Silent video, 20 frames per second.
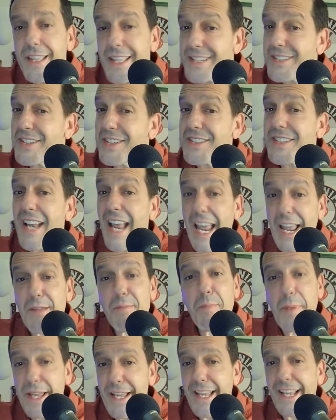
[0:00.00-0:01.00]
this is a
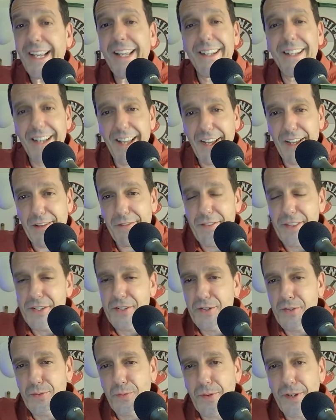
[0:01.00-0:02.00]
big knife. This
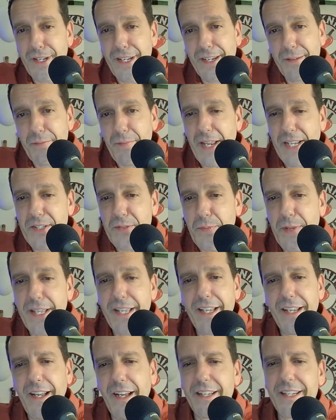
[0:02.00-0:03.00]
is what makes
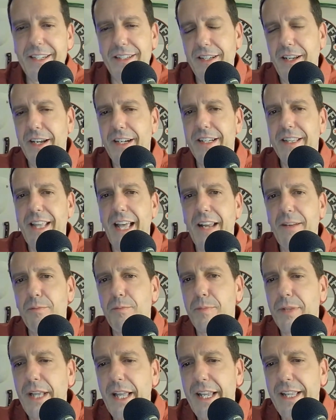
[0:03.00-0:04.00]
me excited. That
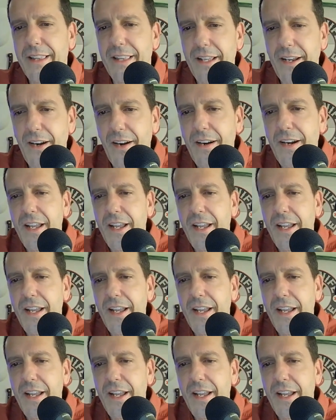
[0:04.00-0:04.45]
blade there